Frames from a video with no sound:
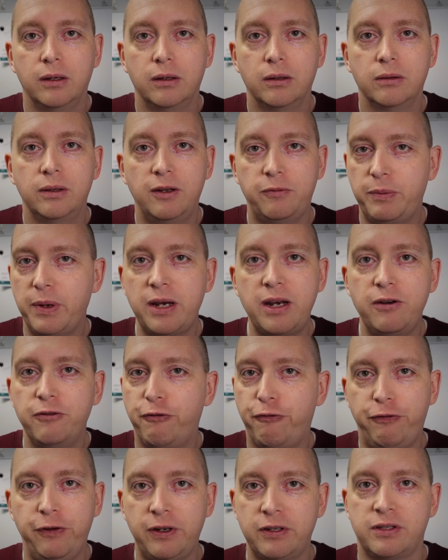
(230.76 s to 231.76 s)
The FBI didn't
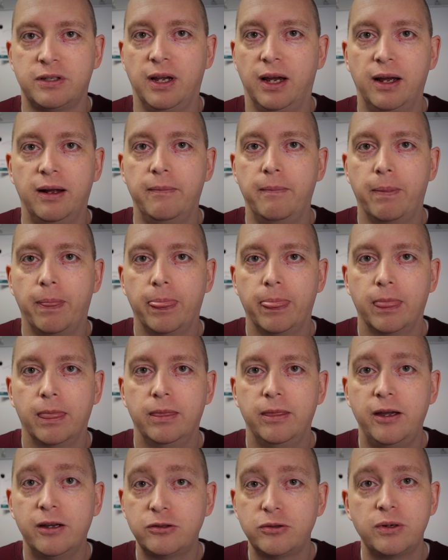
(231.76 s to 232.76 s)
fix that.
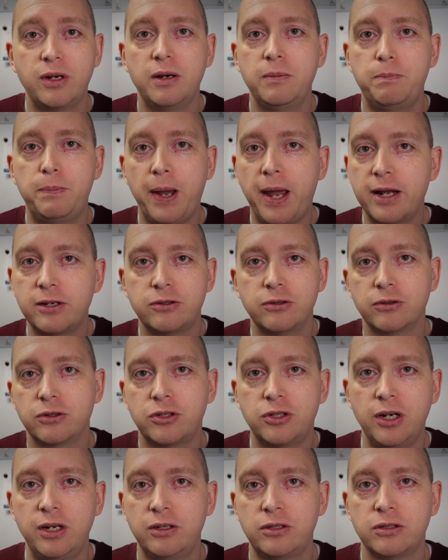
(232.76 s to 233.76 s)
They also didn't patch your
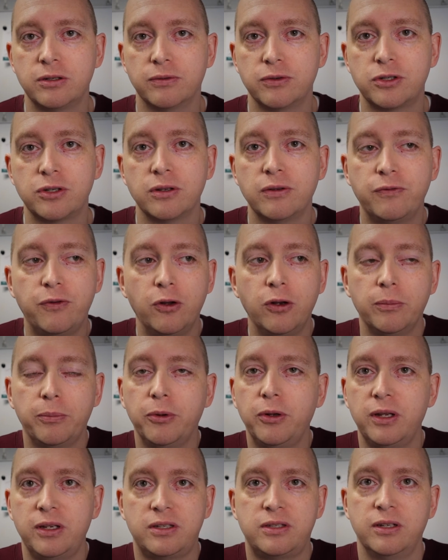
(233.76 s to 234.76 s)
Exchange server, so the
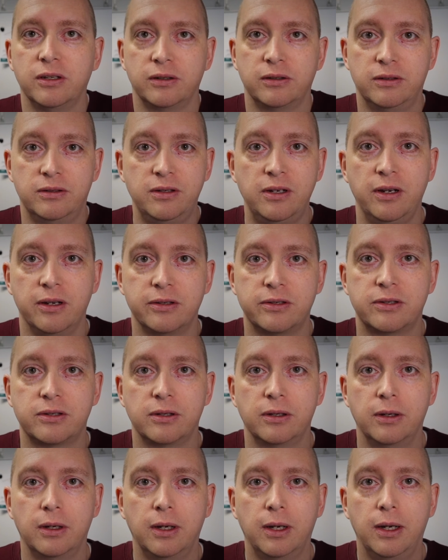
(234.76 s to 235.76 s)
vulnerability still
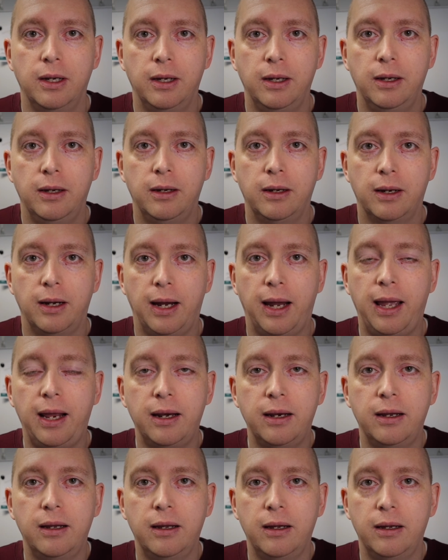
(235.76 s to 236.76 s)
exists.
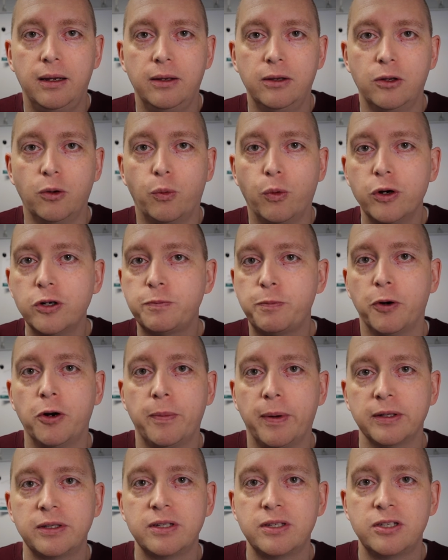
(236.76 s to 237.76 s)
And the worst part
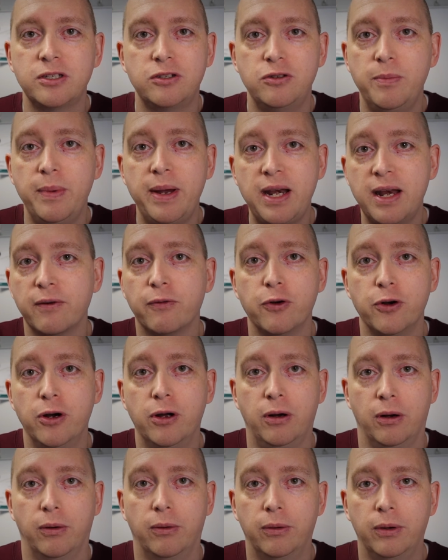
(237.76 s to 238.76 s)
about this is you may never
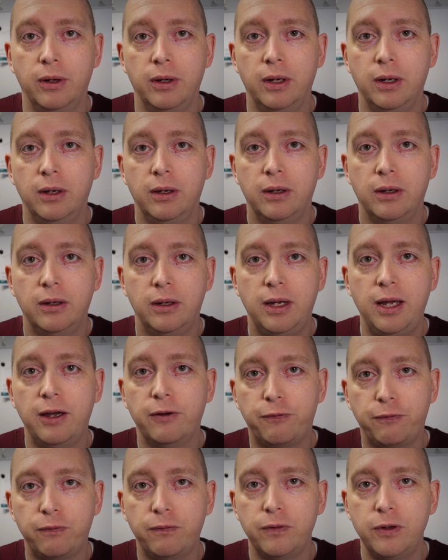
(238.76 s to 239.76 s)
know.
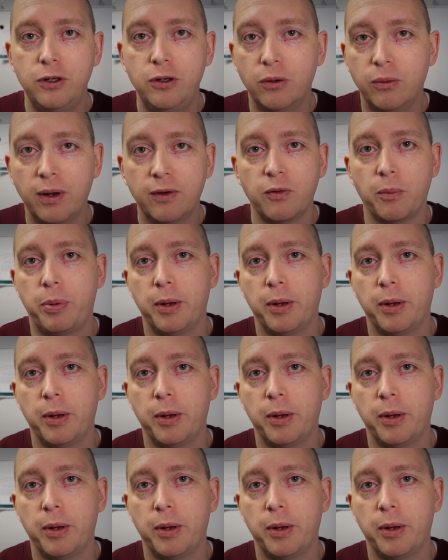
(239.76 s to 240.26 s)
If you don't have a